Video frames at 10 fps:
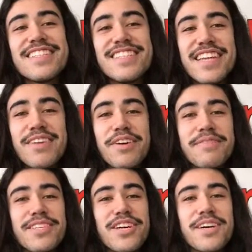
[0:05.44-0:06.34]
today we're going
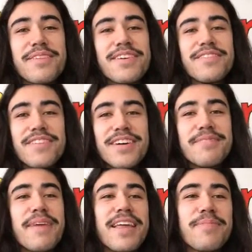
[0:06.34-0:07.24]
to be talking about a fun
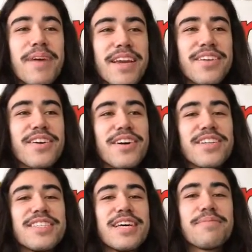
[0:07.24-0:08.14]
mathematical
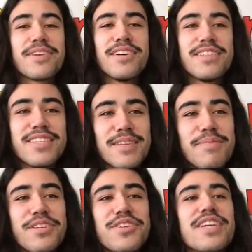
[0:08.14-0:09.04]
concept called
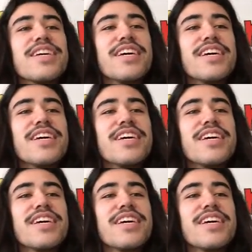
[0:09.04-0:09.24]
symmetry.